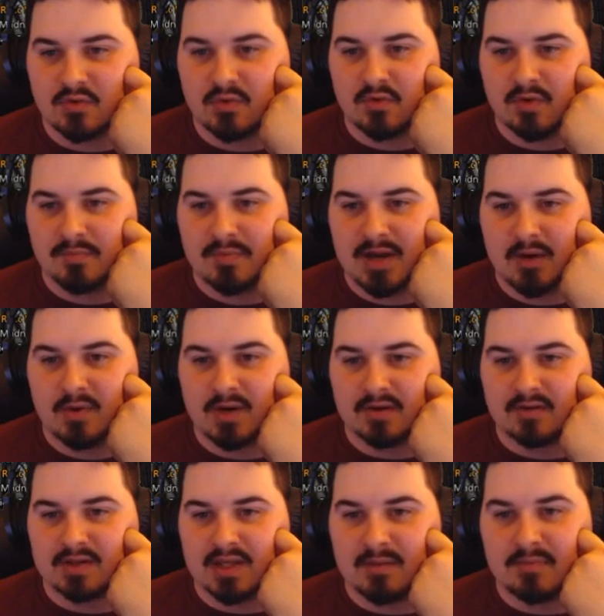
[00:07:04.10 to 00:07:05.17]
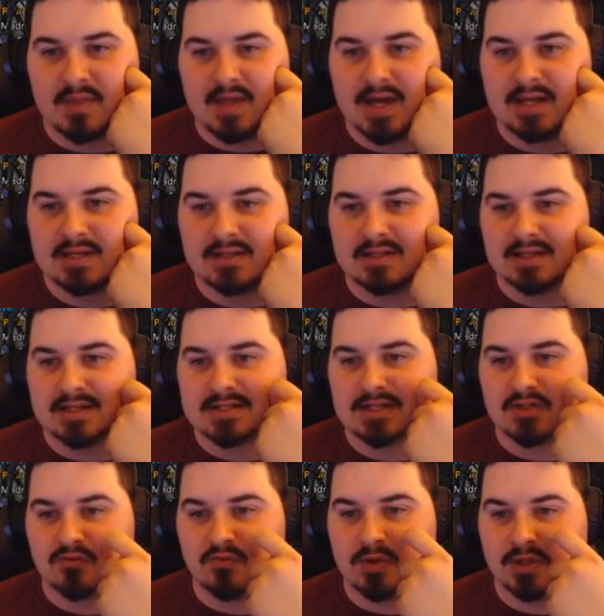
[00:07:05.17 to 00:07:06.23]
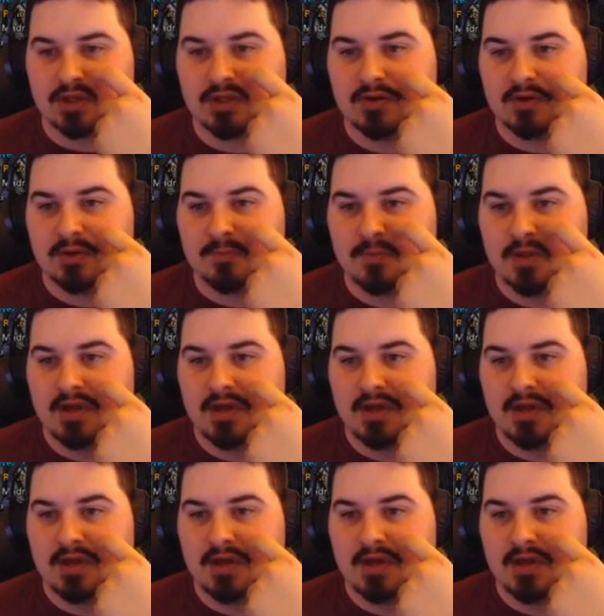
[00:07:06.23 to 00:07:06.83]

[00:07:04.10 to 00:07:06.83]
scroll crit power. I'll keep that. That's actually really good.